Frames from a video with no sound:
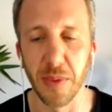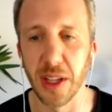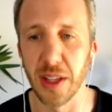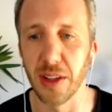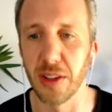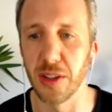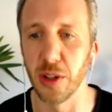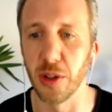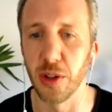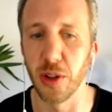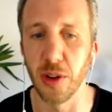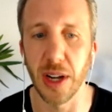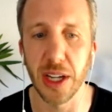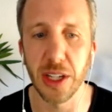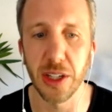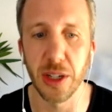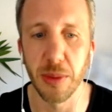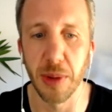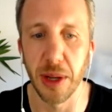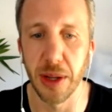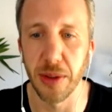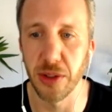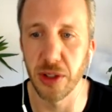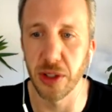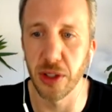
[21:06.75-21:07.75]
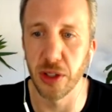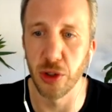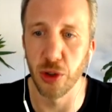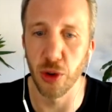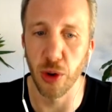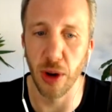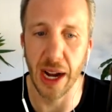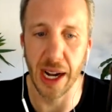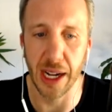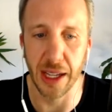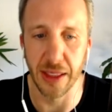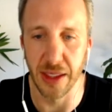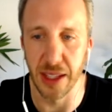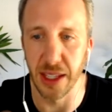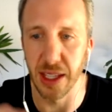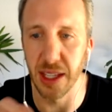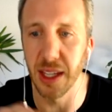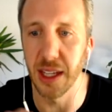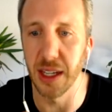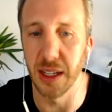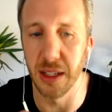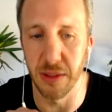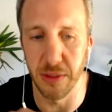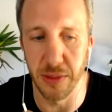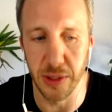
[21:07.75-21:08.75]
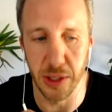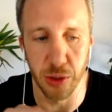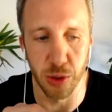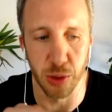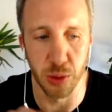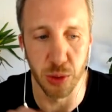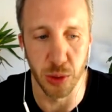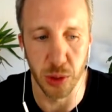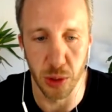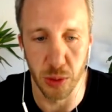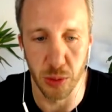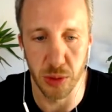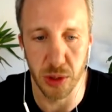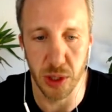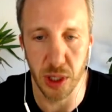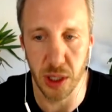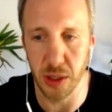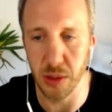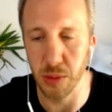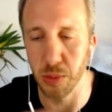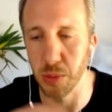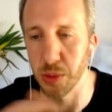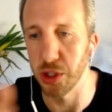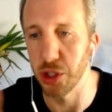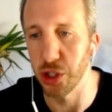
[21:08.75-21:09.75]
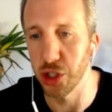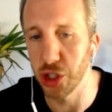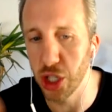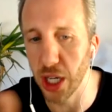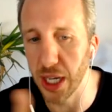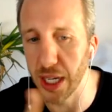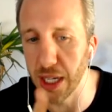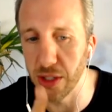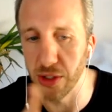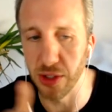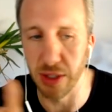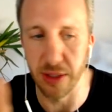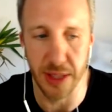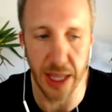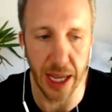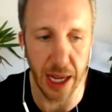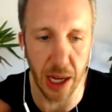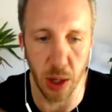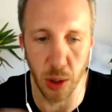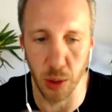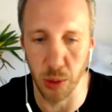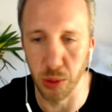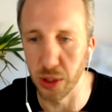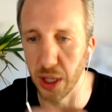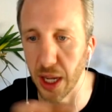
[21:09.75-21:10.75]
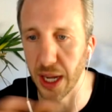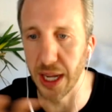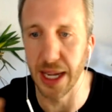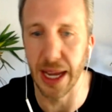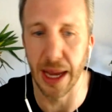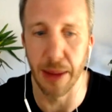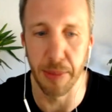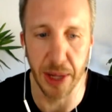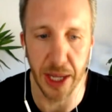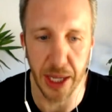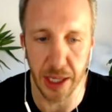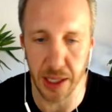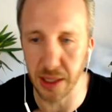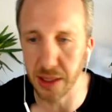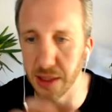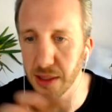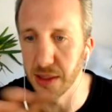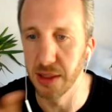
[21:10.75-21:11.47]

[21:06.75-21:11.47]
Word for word: And so you're actually able to track the individual user, which changes that whole dynamic.